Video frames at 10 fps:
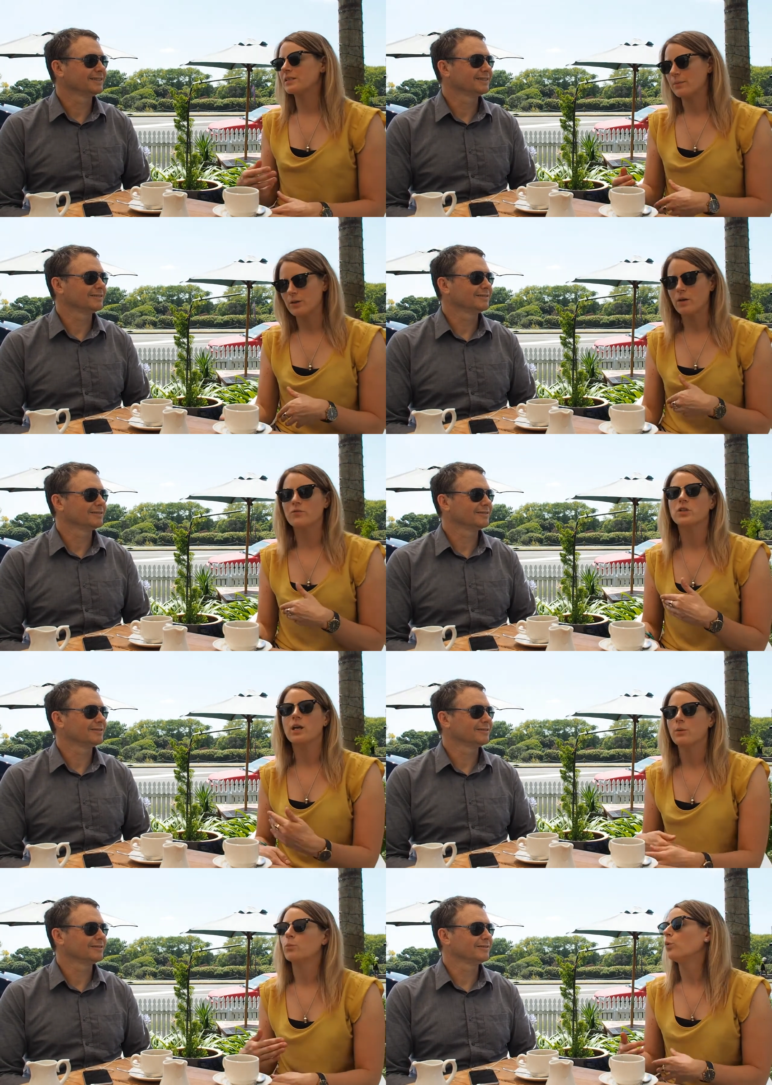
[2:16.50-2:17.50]
Speaker 1: something you have to
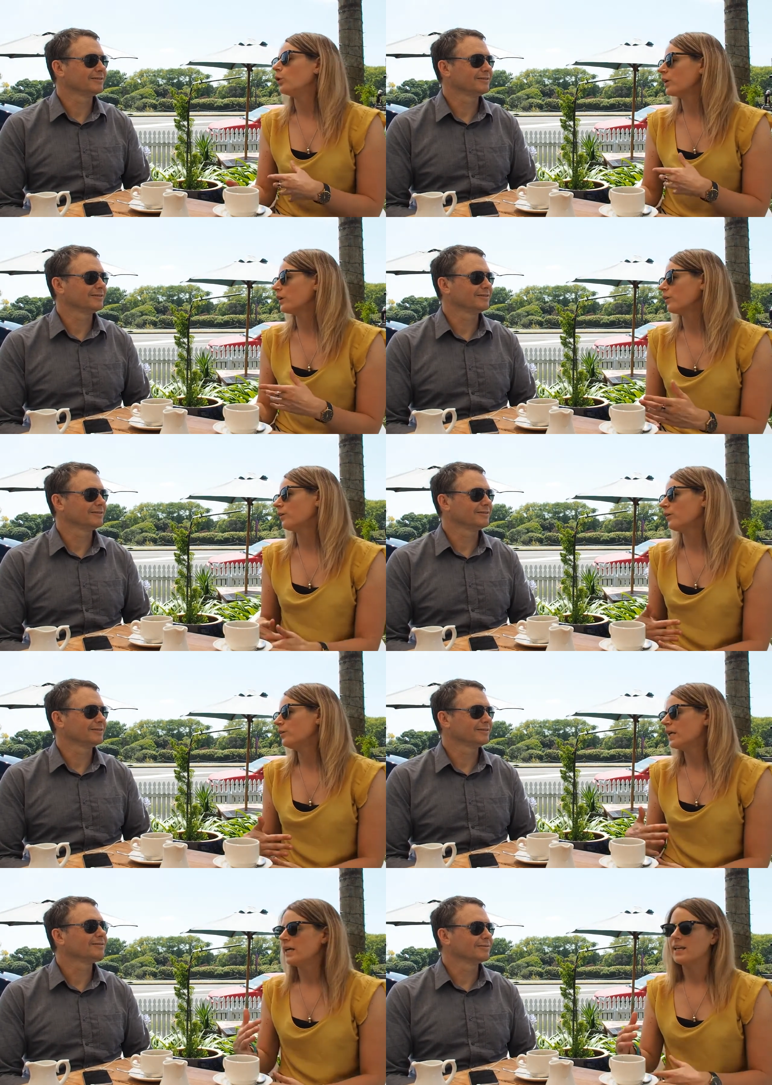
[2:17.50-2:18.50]
keep working
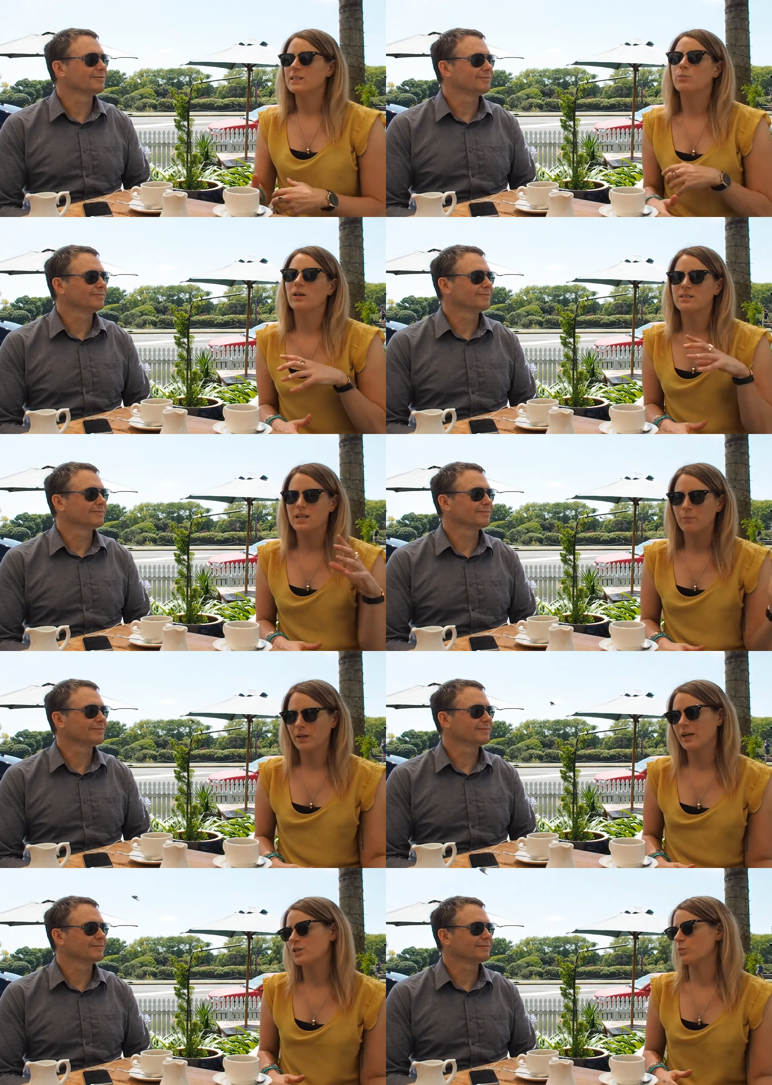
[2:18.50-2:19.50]
on, as well as the
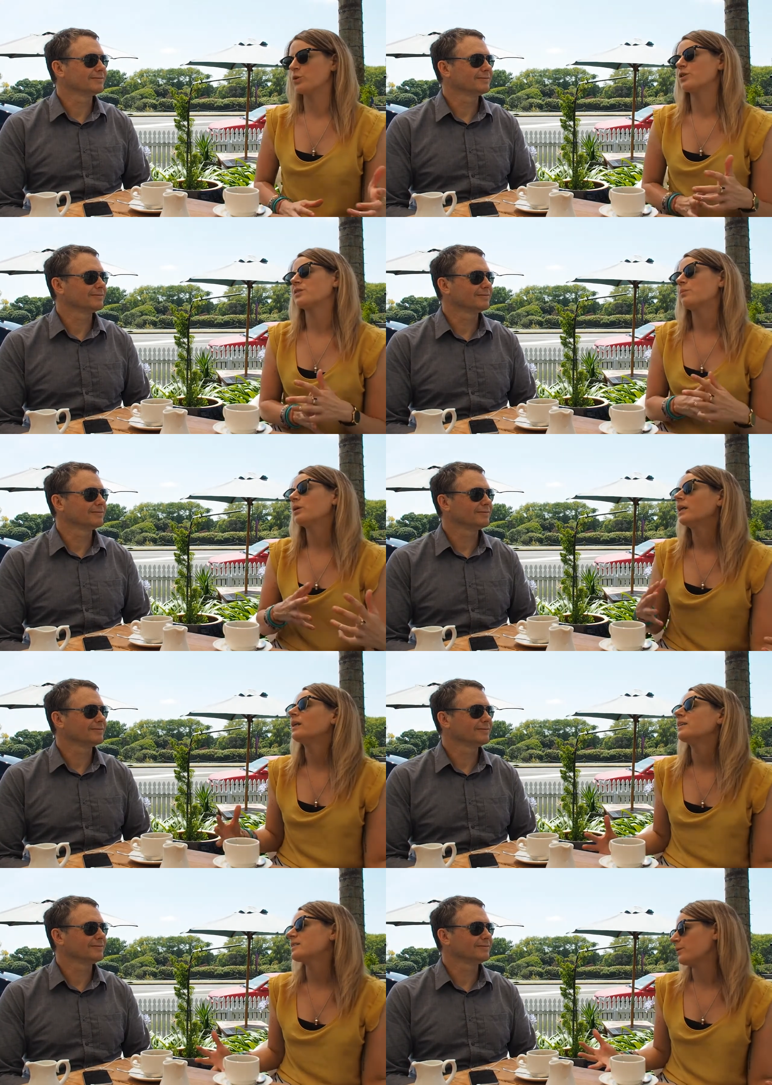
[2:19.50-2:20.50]
application, which is
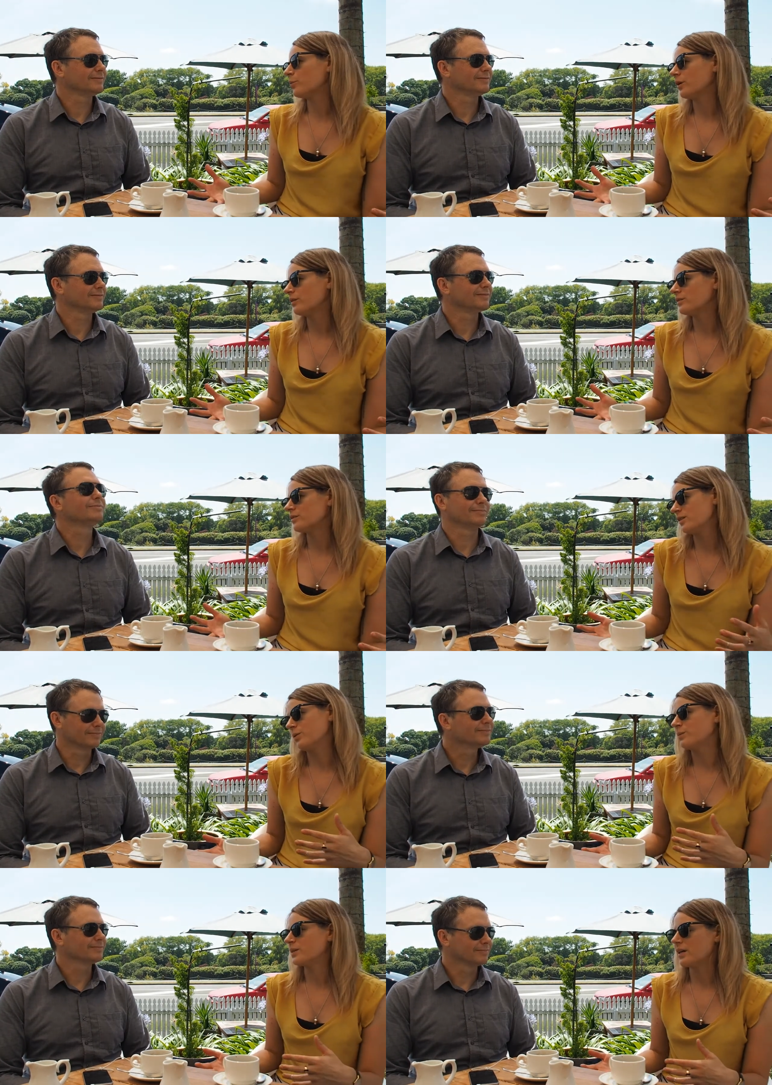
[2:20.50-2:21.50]
completely separate to the
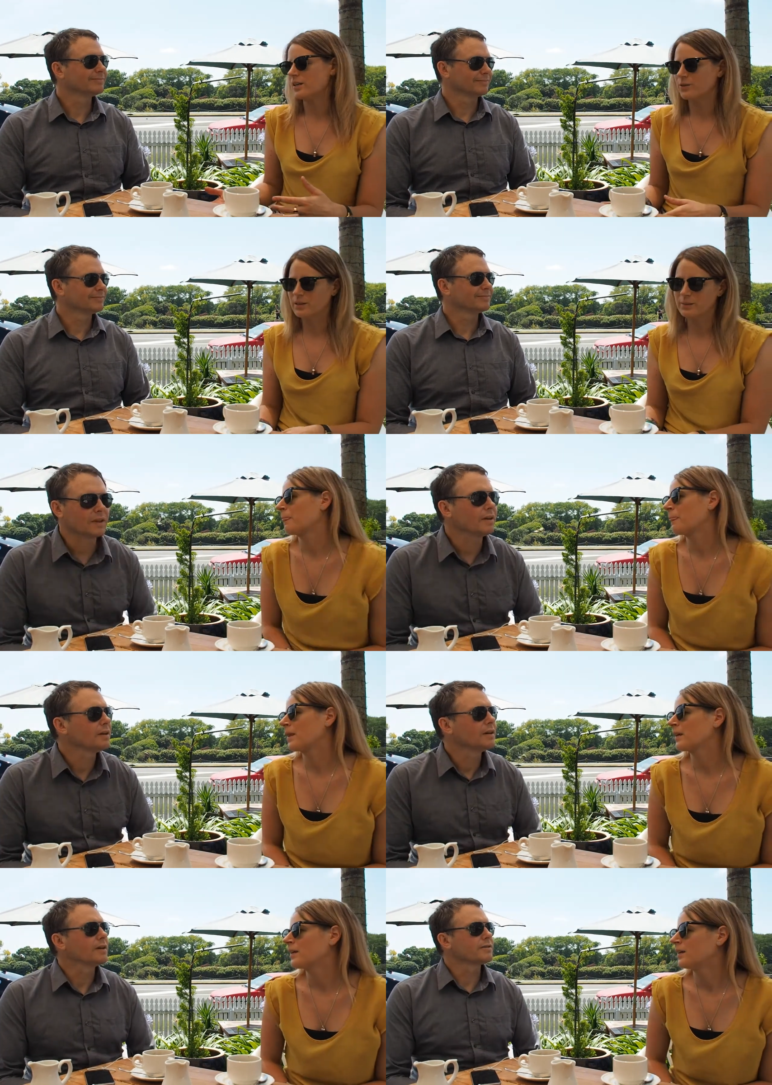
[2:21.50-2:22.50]
website, you know what I mean?
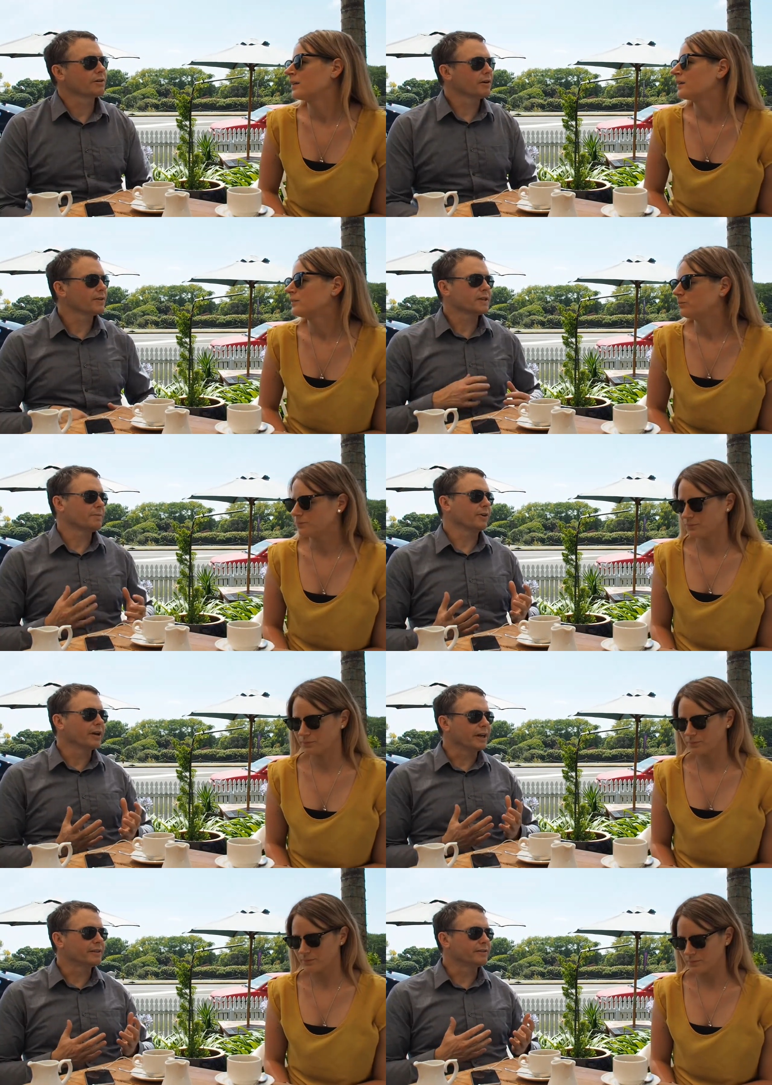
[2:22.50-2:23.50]
Speaker 2: So over this
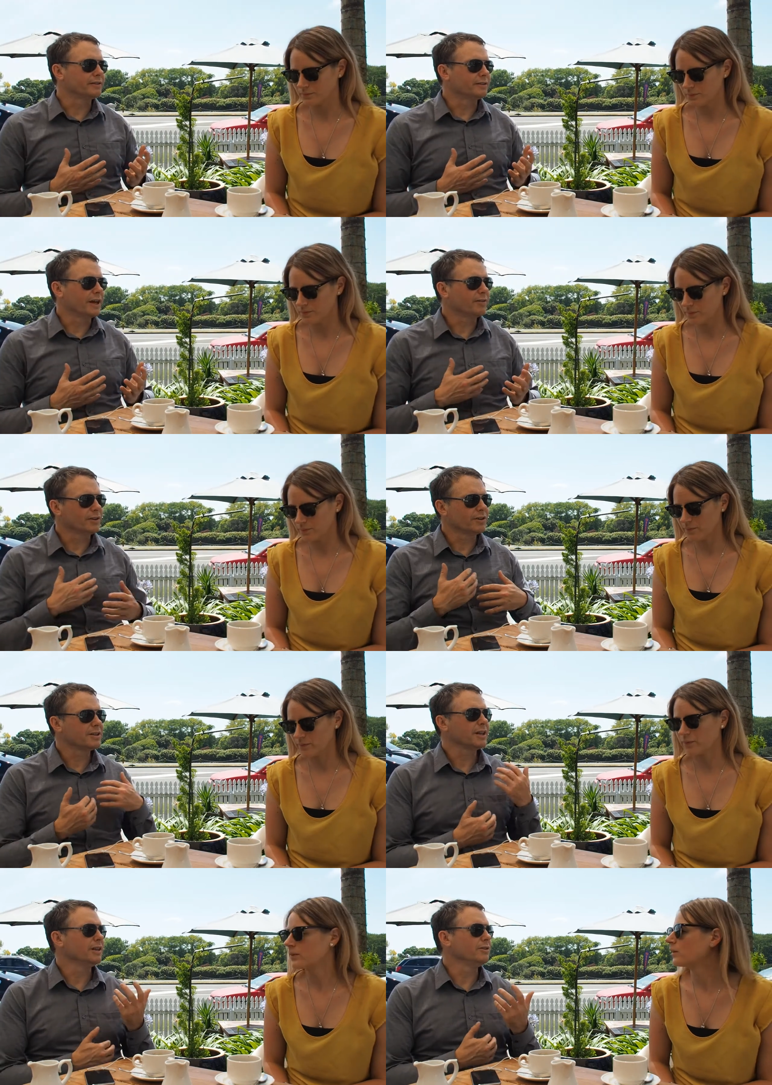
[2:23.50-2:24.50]
period, have you learnt
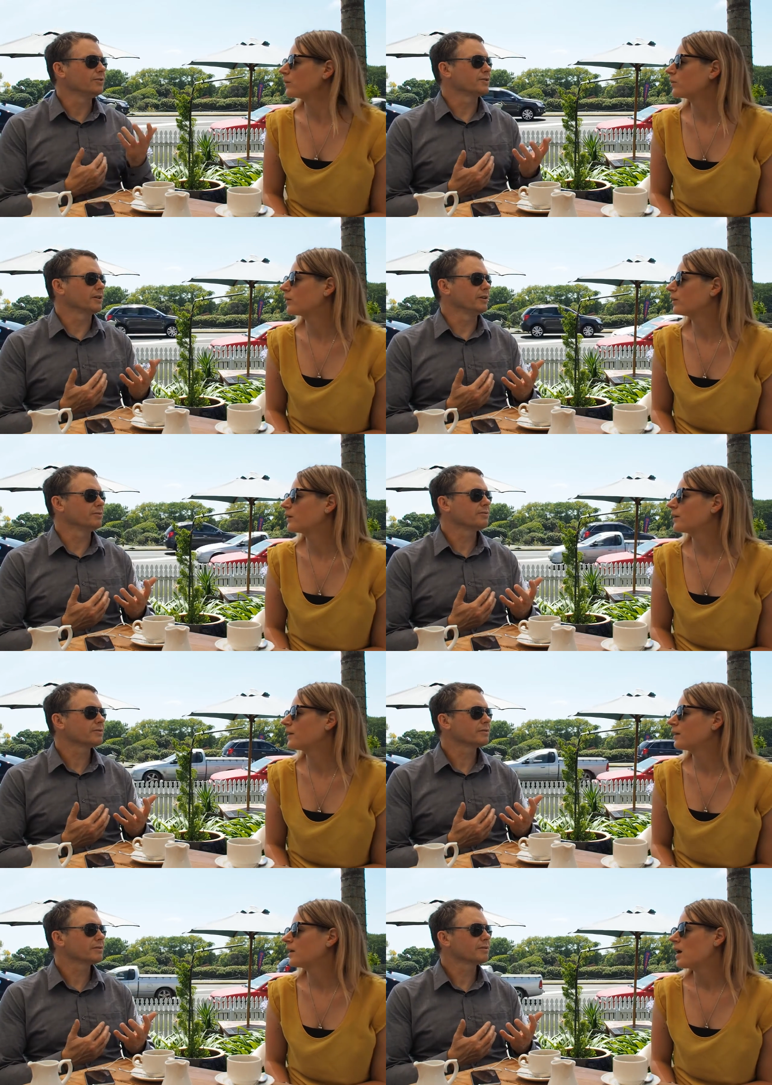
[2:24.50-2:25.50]
any new skills
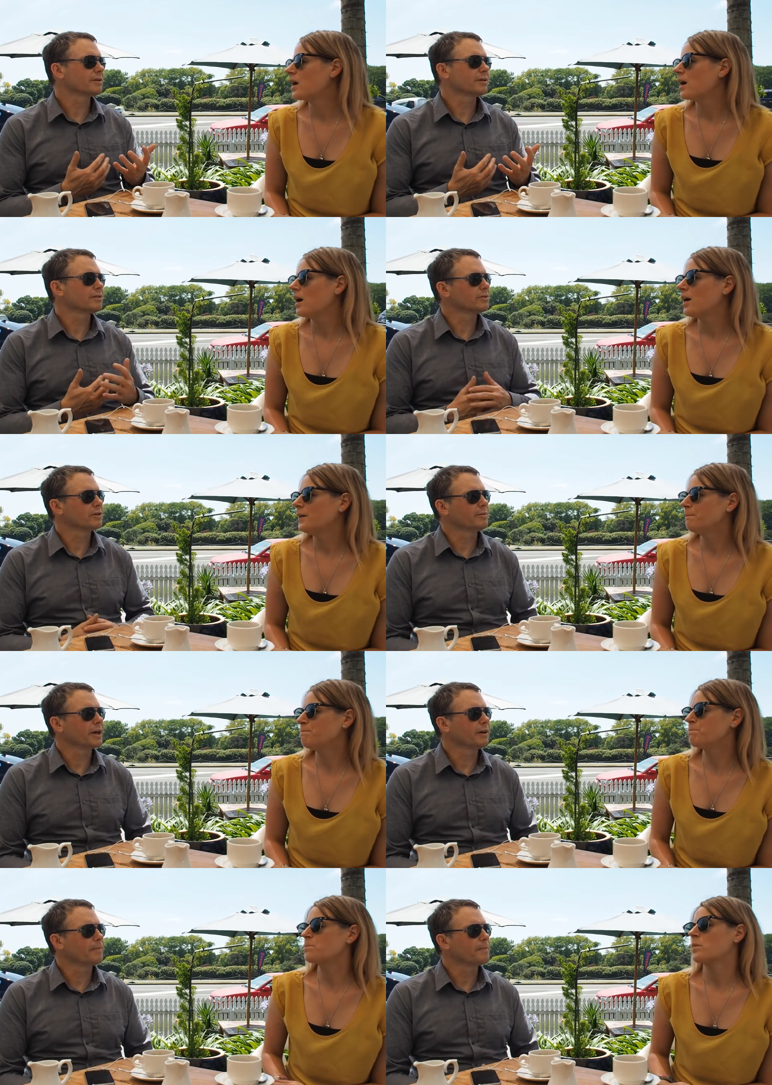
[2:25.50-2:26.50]
Speaker 1: to talk
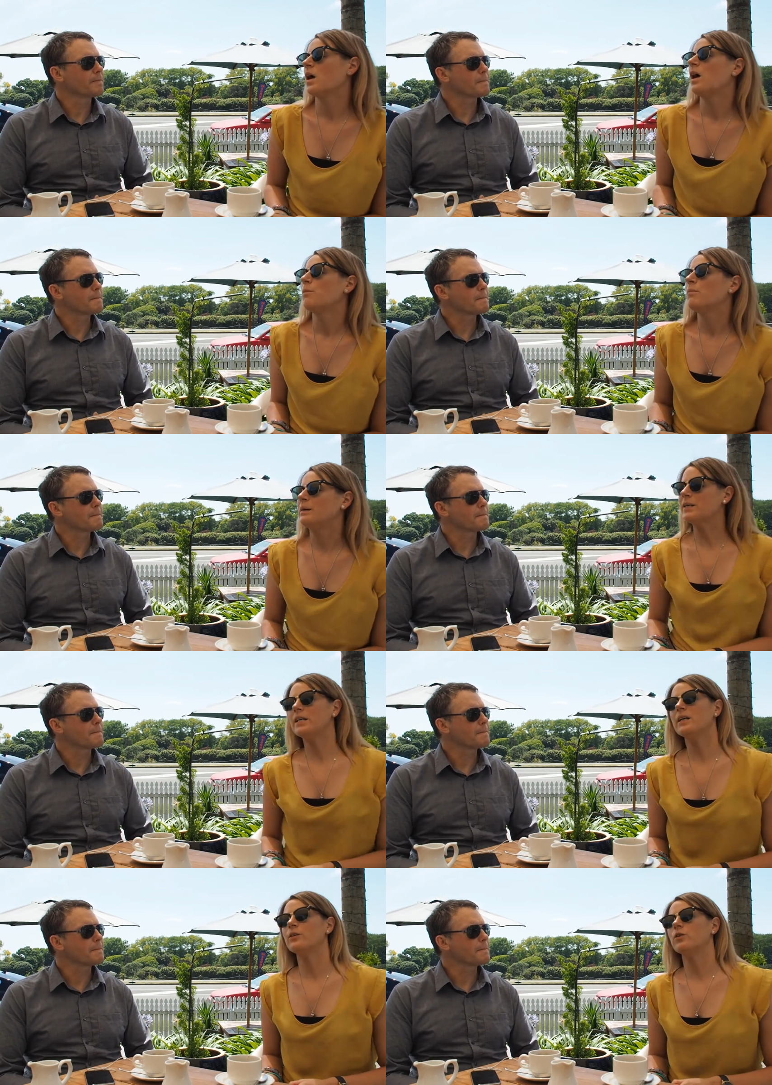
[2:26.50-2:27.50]
about?
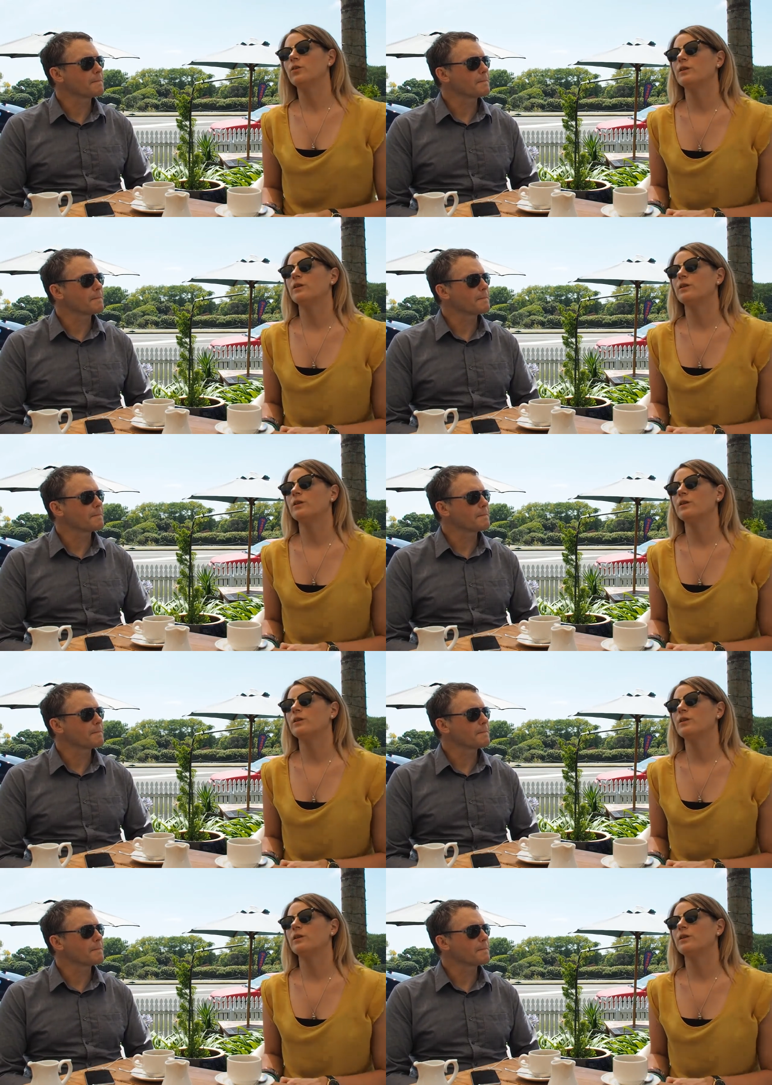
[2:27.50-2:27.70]
Maybe not